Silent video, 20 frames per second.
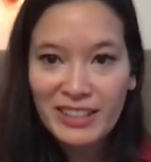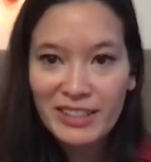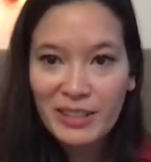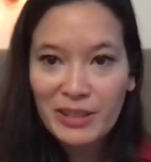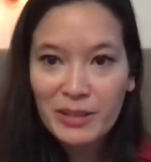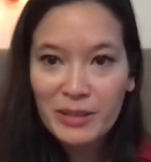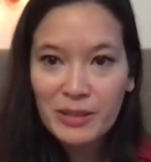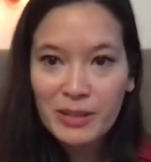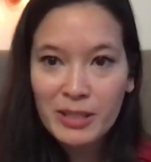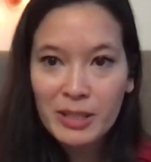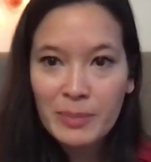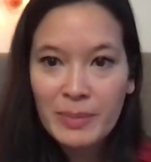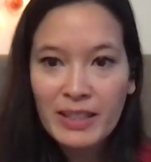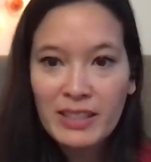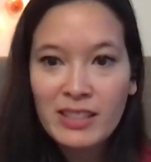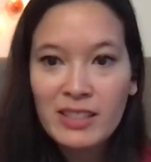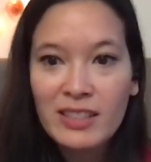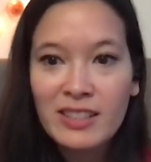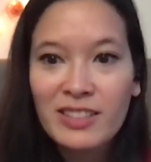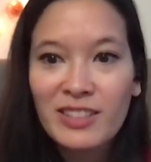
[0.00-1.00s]
So the
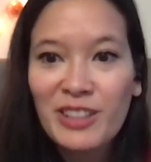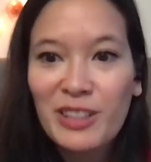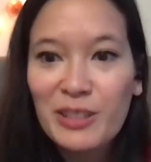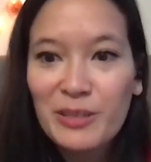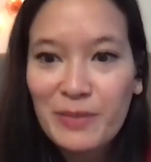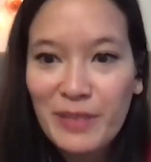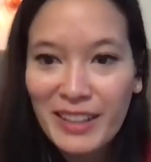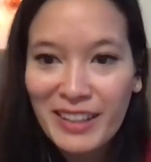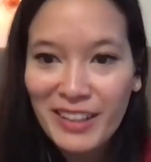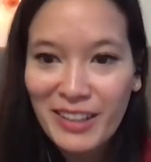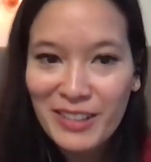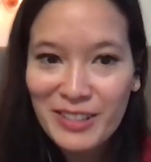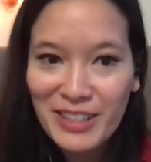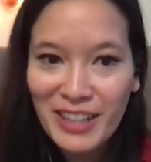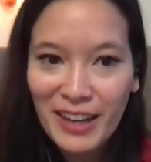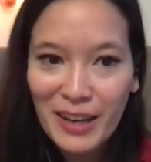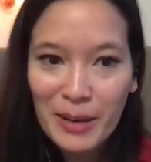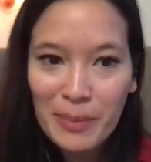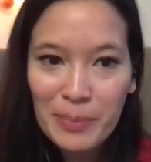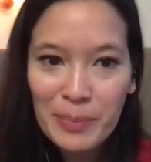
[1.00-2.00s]
dimension is called video
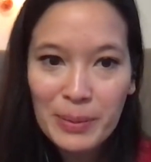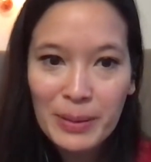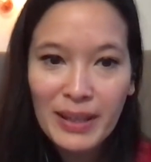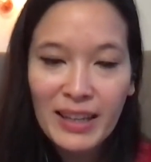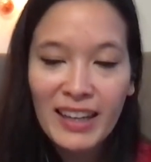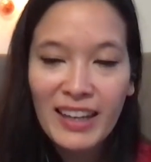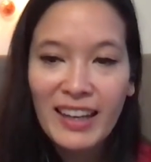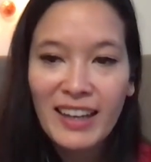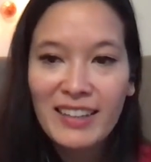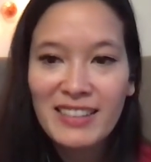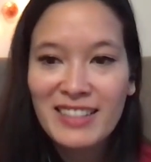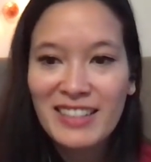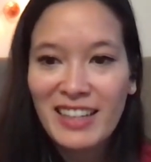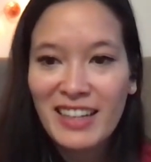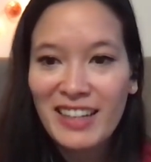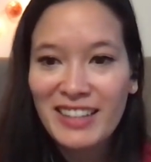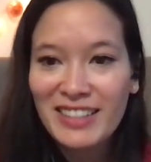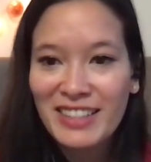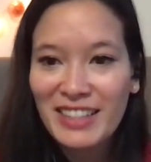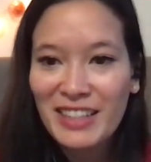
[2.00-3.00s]
type. And
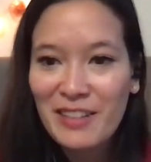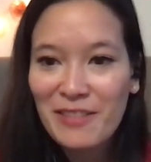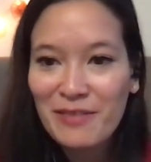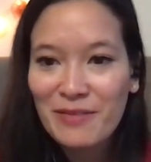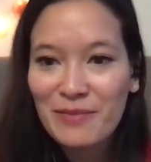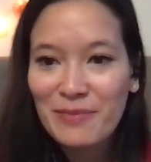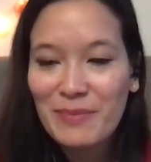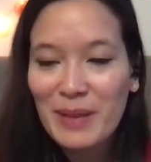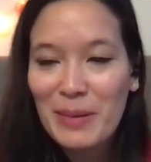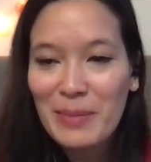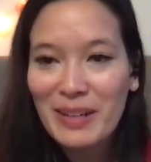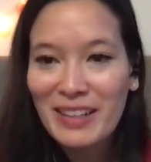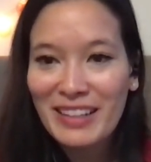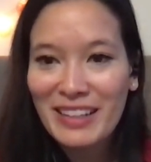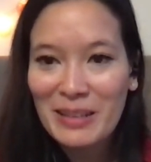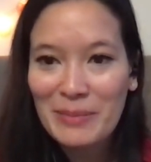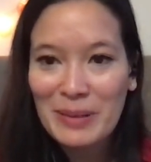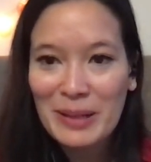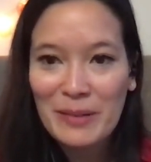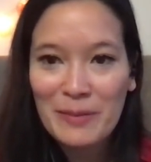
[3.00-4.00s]
to give maybe a
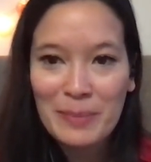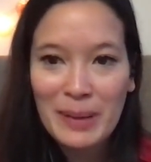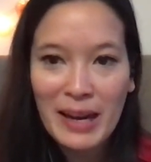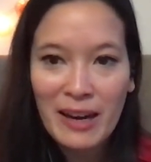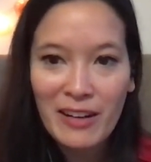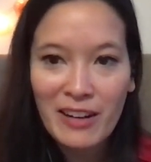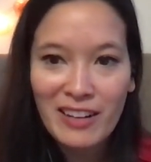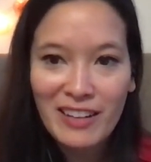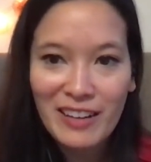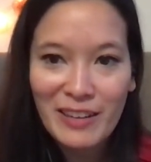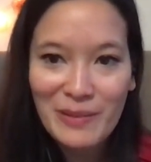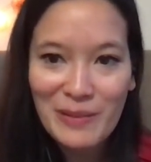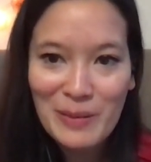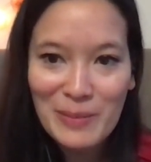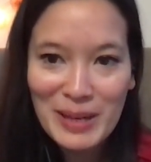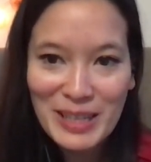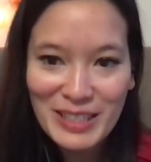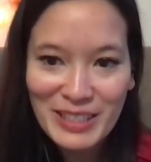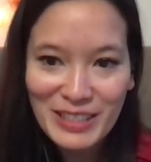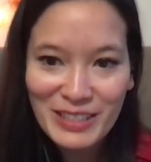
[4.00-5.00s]
little bit of background
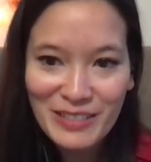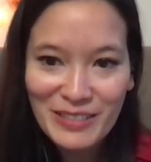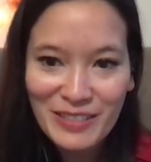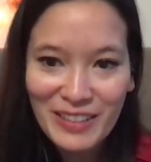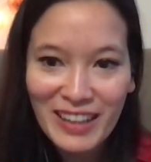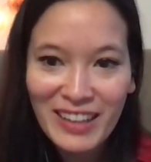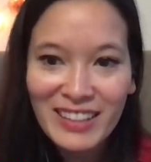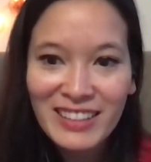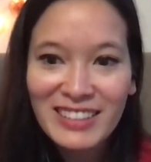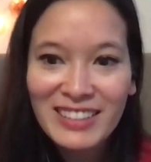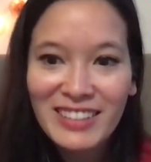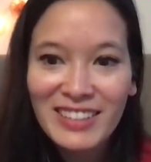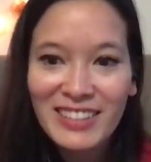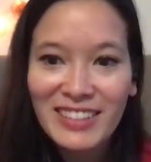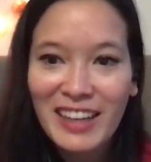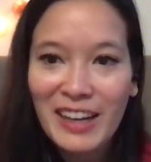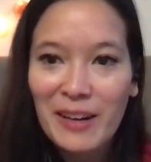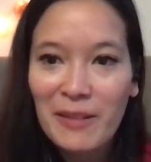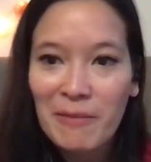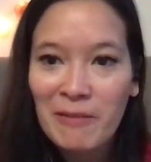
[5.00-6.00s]
information first on
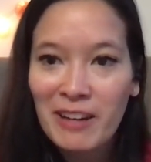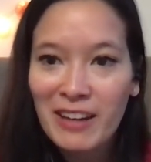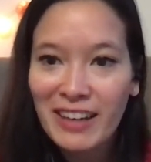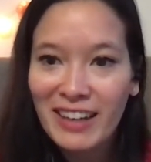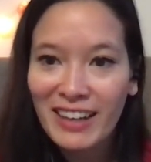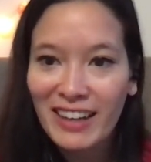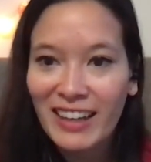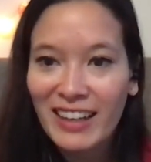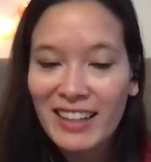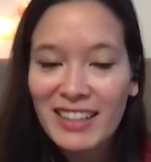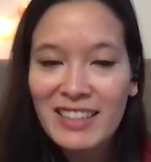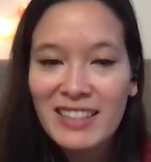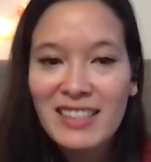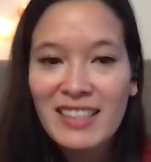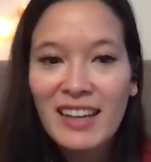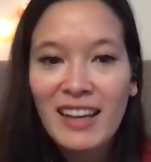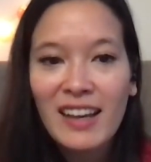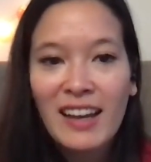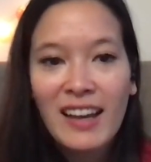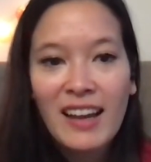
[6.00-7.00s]
like what it
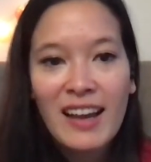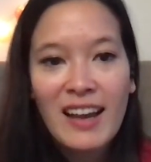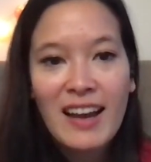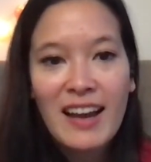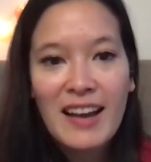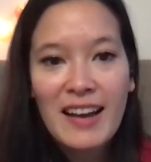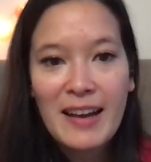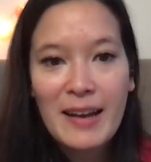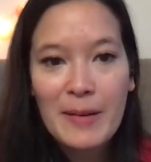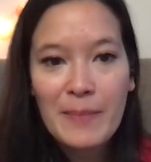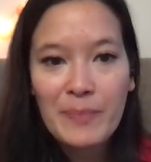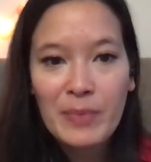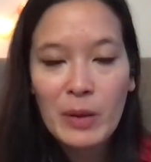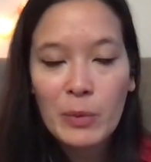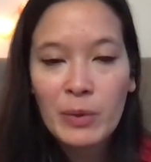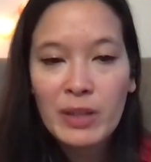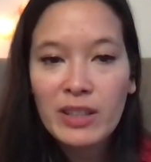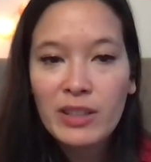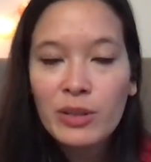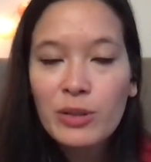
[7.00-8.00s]
is,
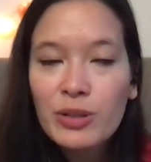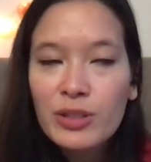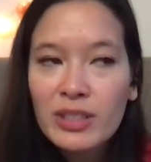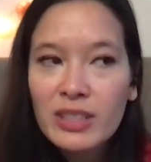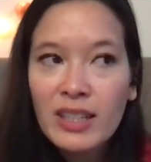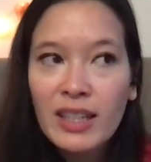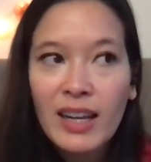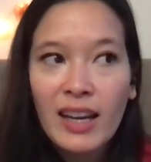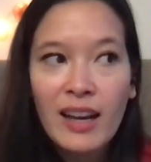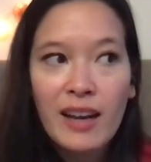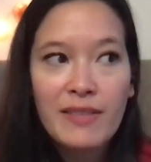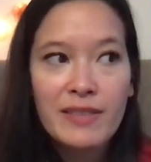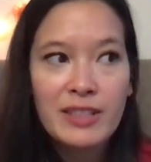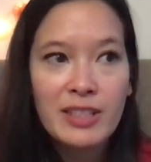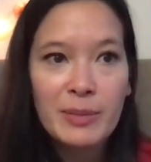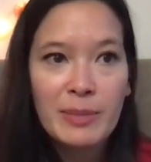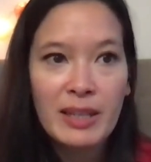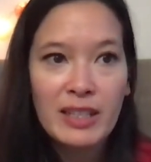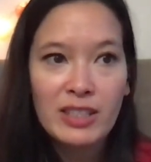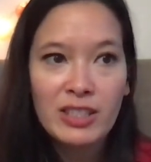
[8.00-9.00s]
we used to have a
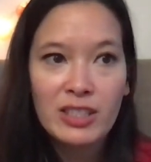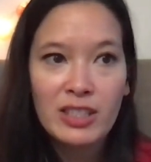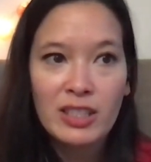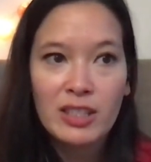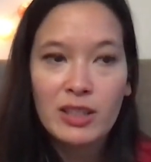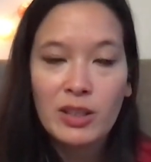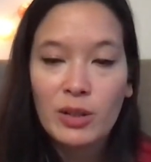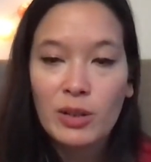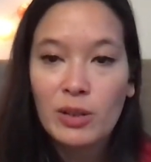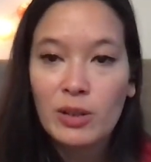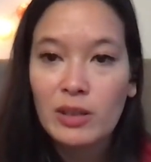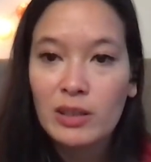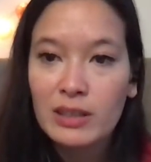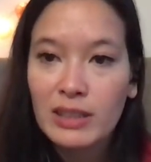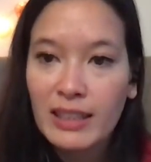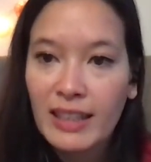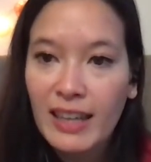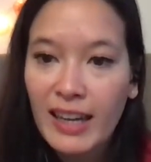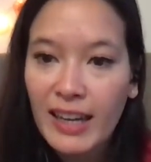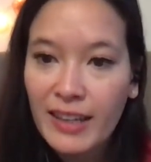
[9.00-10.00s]
dimension
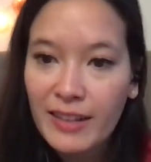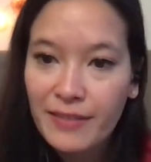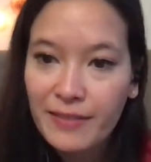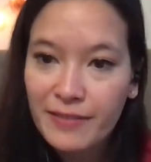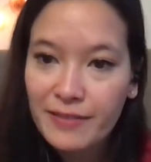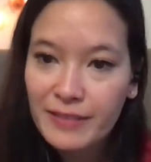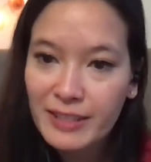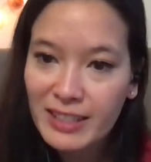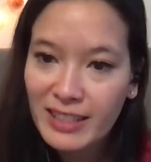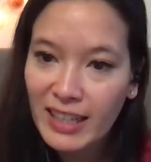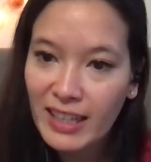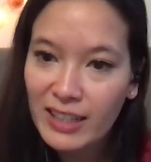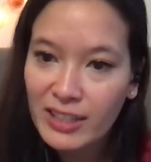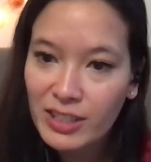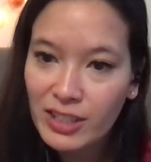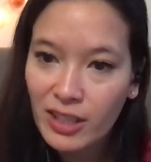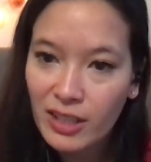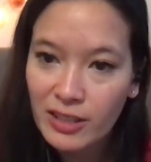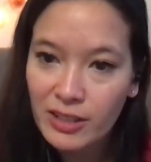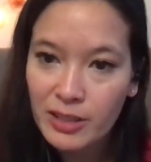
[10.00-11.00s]
called
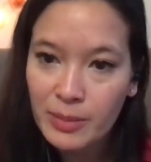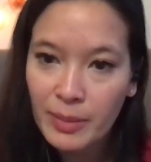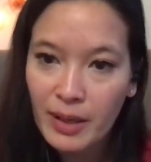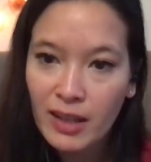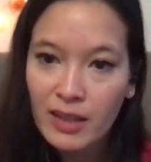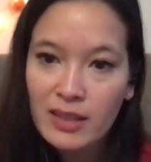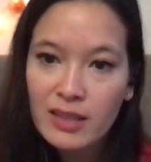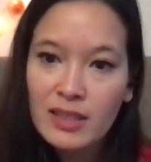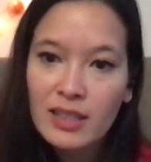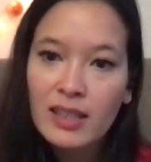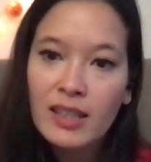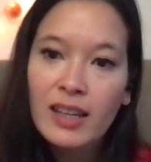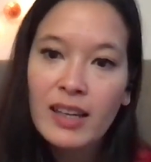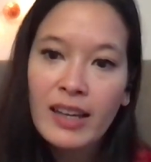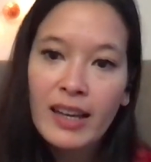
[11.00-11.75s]
live/on-demand.